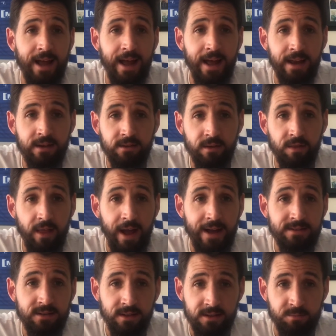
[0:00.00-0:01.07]
and
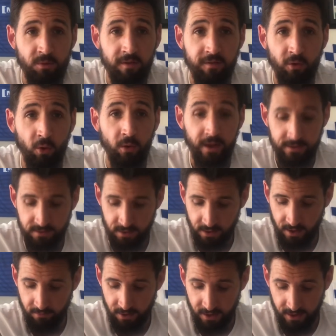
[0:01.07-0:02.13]
that is my 4 then to
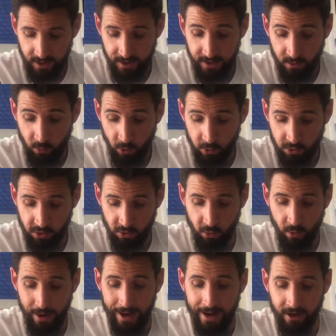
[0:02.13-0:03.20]
get relegated:
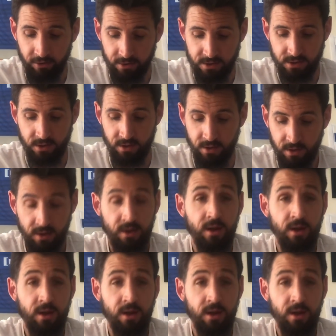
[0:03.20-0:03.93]
Walsall, Accrington,